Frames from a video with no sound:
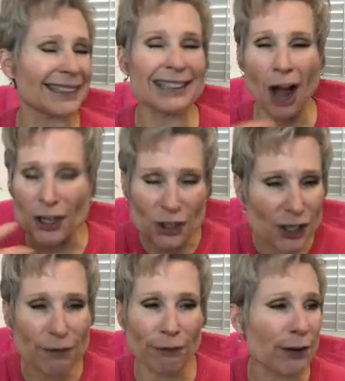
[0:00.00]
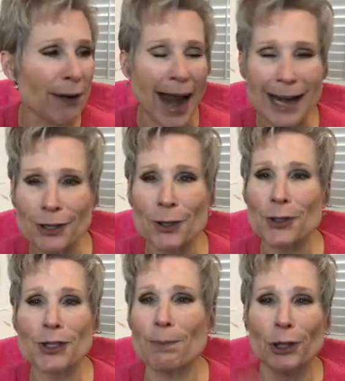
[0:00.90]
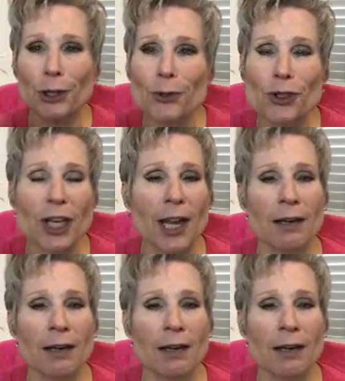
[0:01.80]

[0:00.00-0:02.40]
Not just the free radicals, the pollution